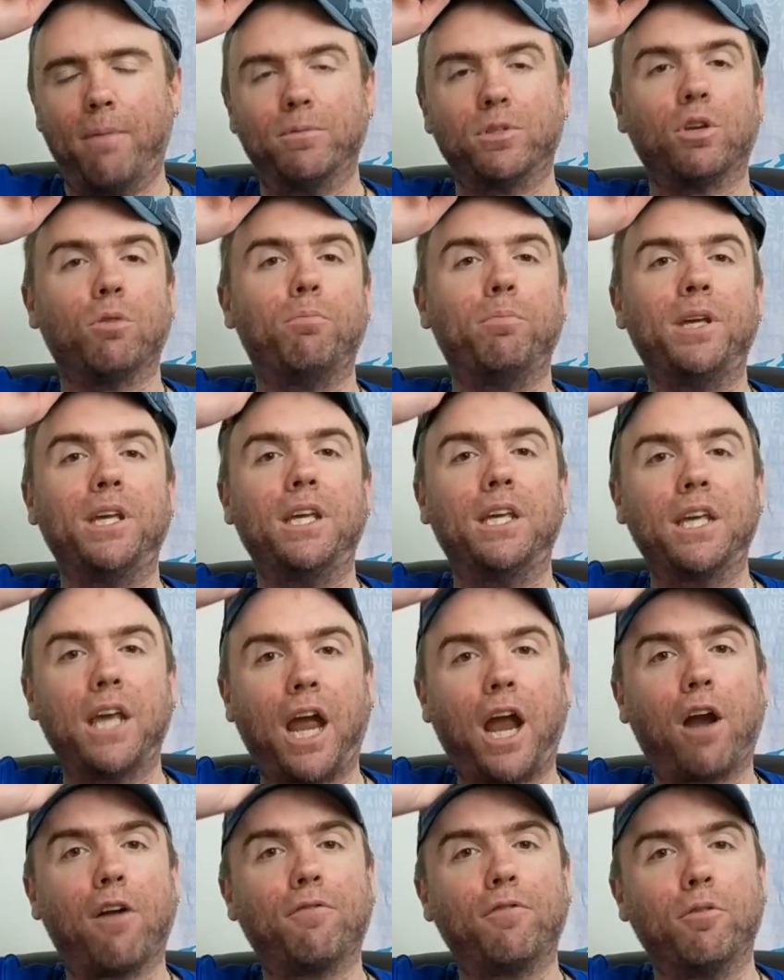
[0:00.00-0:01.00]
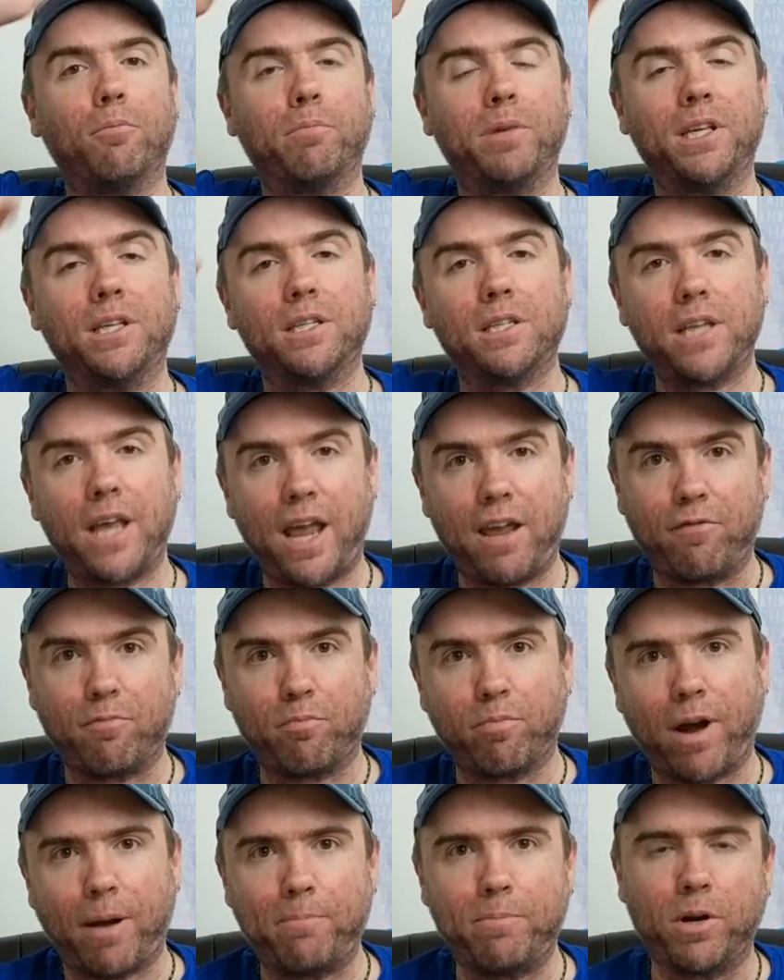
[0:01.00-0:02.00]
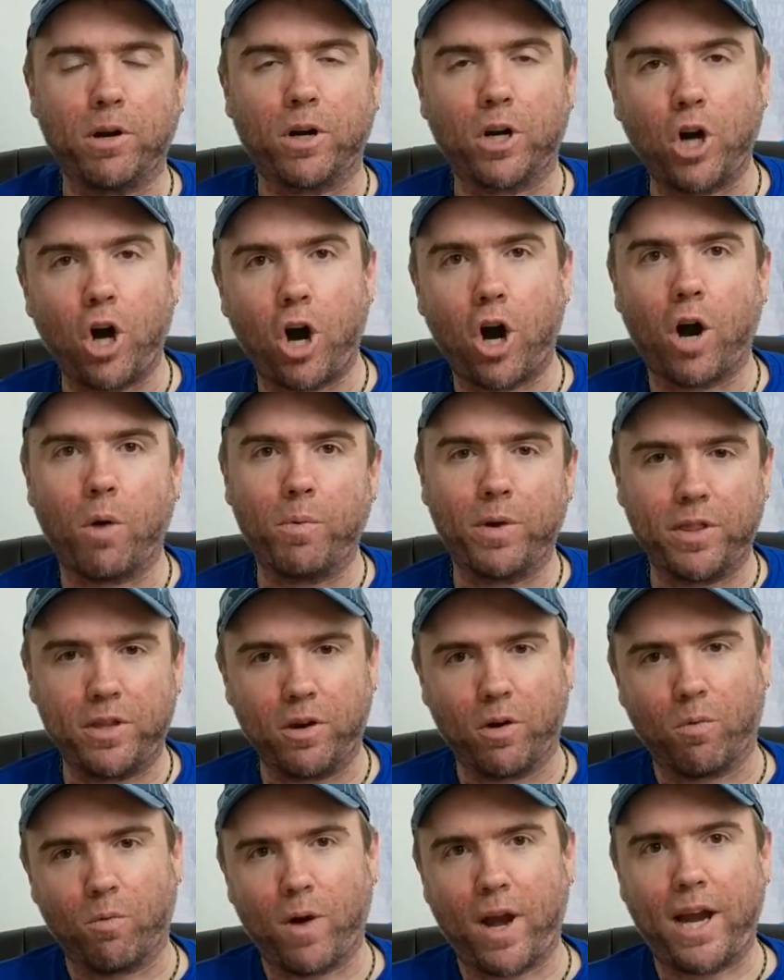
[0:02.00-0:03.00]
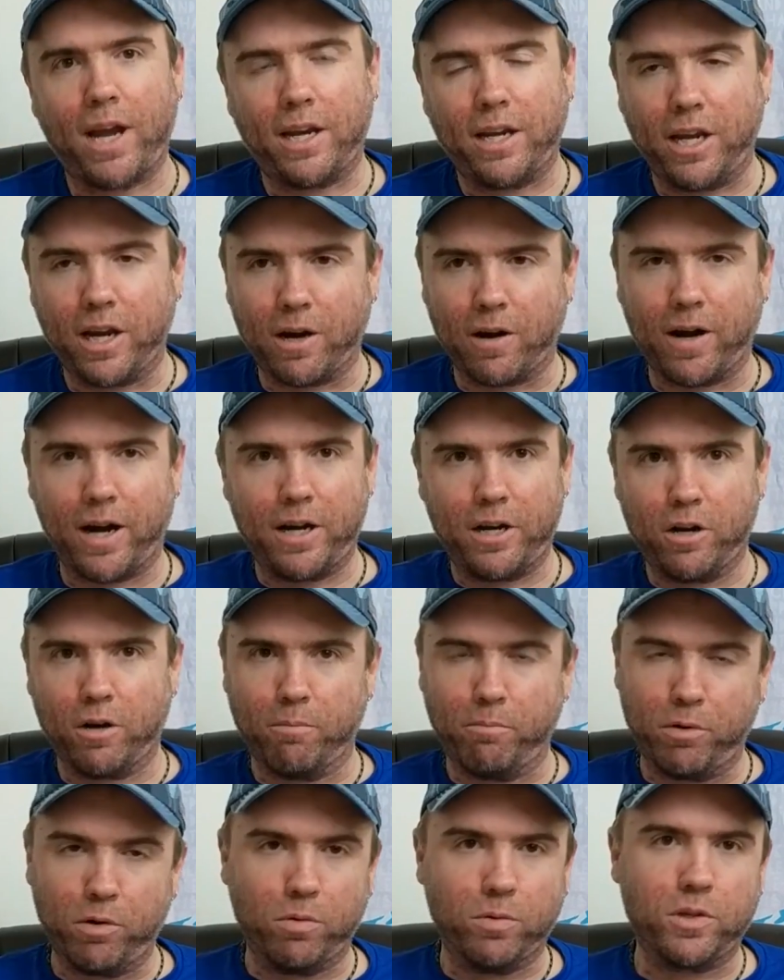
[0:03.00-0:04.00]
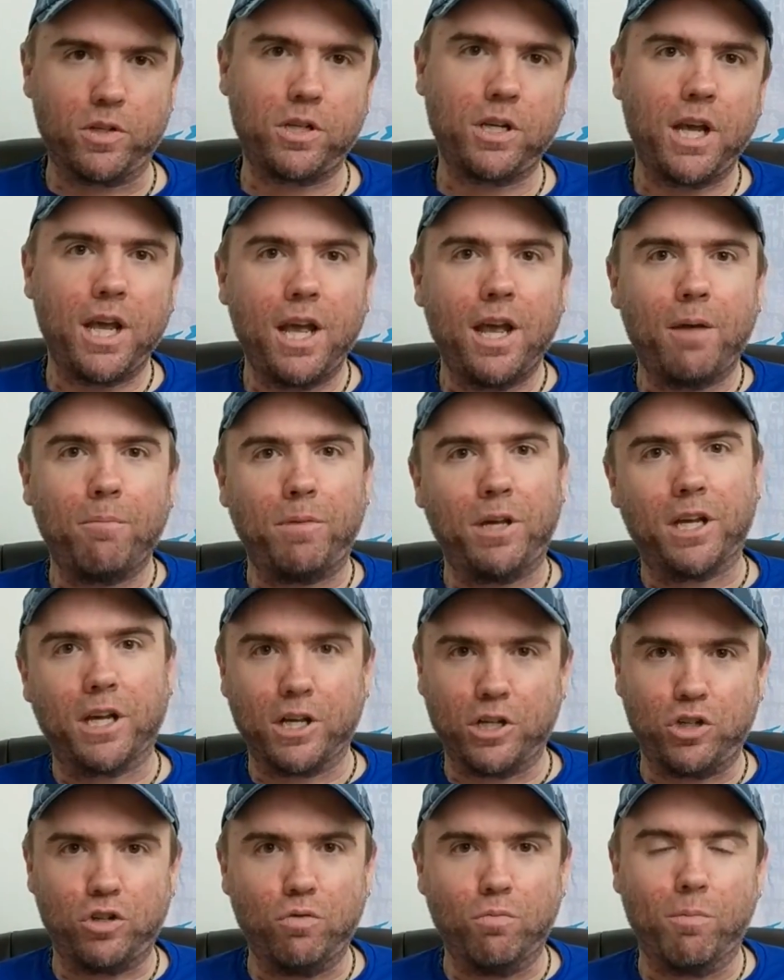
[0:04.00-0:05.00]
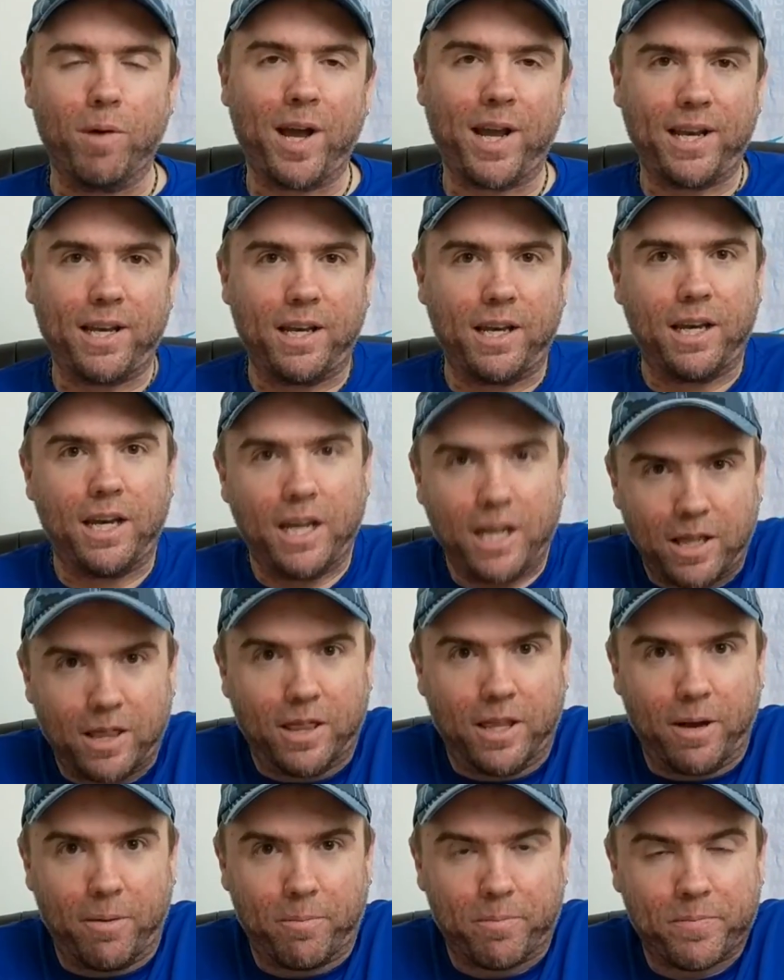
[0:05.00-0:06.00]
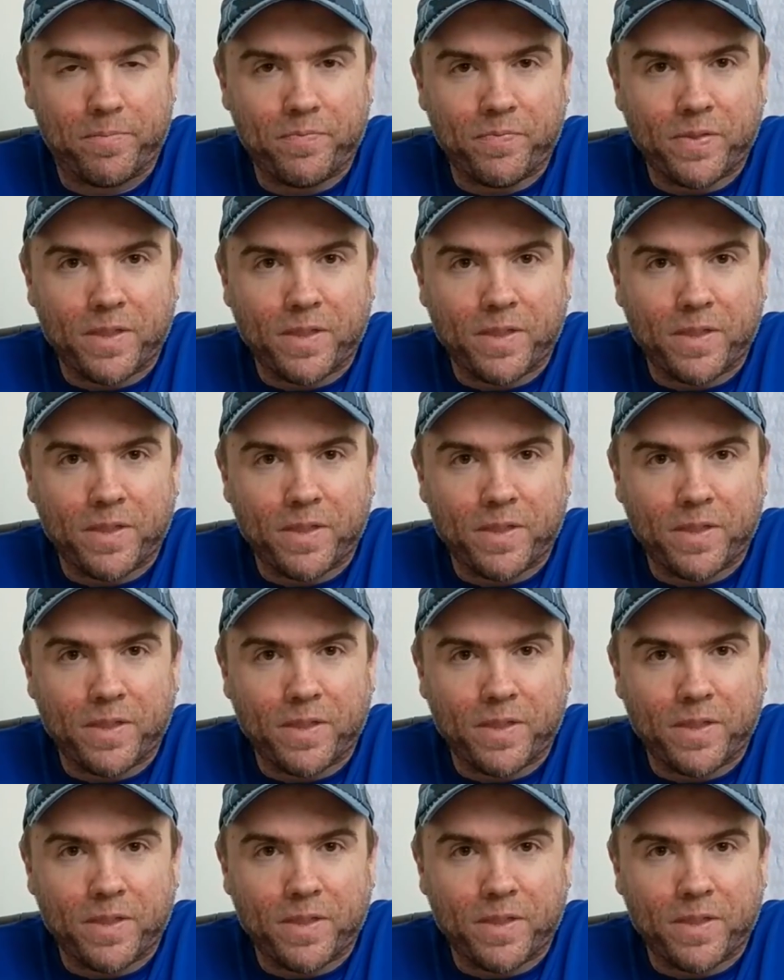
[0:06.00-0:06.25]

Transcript: So be careful, be safe, prep your car with your rain gear and your boots because you might need them.